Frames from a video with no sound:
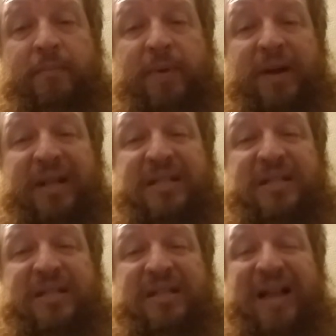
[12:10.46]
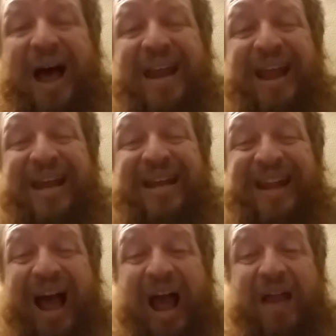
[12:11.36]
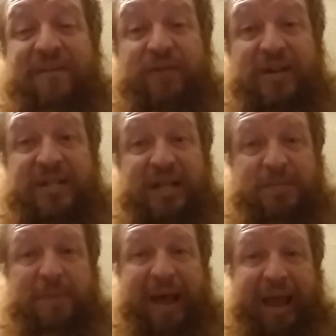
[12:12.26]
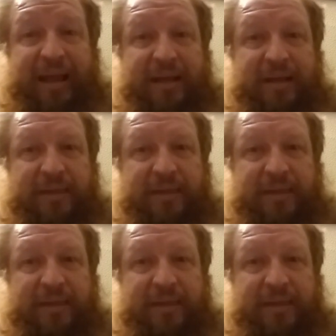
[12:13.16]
but it's $9.99 for a 6-pack.